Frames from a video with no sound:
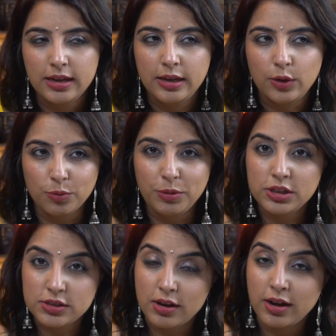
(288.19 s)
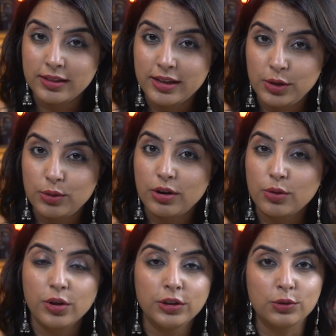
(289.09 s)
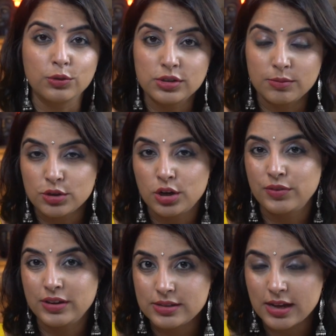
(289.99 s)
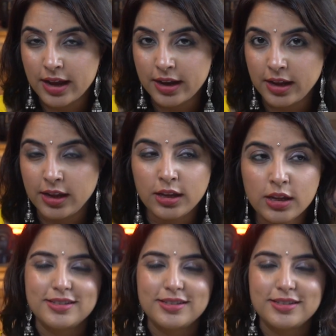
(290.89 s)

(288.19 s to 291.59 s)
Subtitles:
could be the sign that you are going through some sort of anxiety.